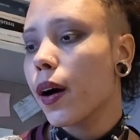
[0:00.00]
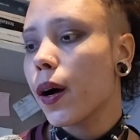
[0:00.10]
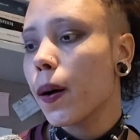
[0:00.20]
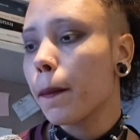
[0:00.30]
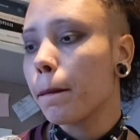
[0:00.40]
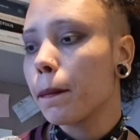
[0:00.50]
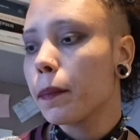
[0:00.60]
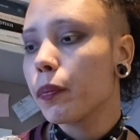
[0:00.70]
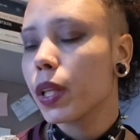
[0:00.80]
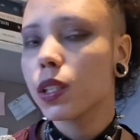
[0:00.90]
And
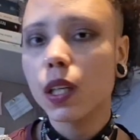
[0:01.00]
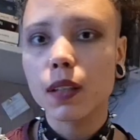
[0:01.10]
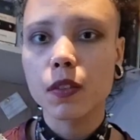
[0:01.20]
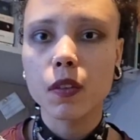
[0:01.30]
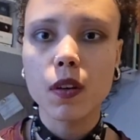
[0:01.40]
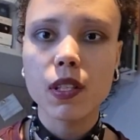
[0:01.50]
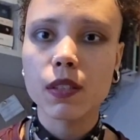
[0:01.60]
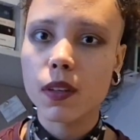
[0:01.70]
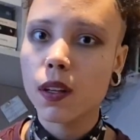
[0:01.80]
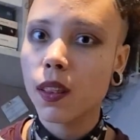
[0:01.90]
yeah, if you got this
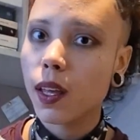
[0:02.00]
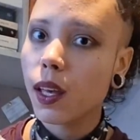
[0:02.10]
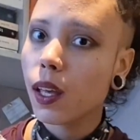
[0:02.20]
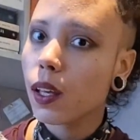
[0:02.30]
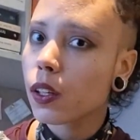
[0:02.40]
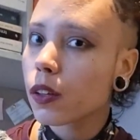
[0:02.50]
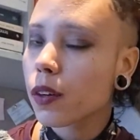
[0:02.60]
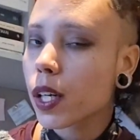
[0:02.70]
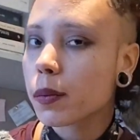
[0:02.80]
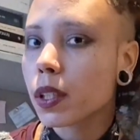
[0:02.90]
far, thank you
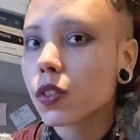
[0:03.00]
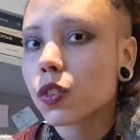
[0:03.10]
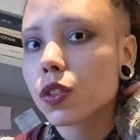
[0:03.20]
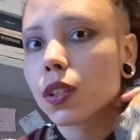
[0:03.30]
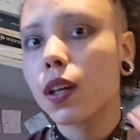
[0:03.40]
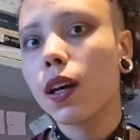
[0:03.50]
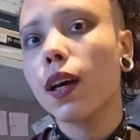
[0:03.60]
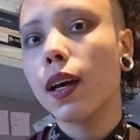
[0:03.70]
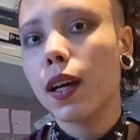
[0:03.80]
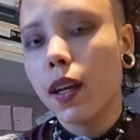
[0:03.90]
very much.
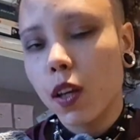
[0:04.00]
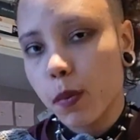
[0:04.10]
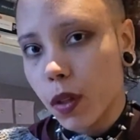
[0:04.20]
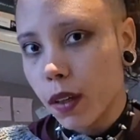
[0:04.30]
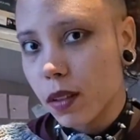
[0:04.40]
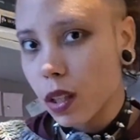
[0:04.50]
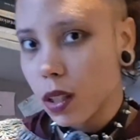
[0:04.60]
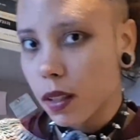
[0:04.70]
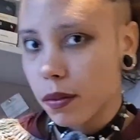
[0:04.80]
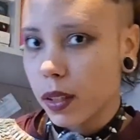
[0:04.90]
And I hope you have a
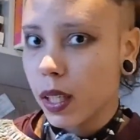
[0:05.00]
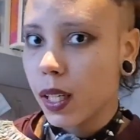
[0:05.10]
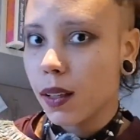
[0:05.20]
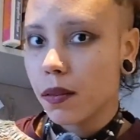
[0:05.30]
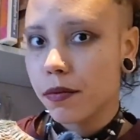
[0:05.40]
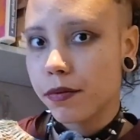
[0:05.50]
lovely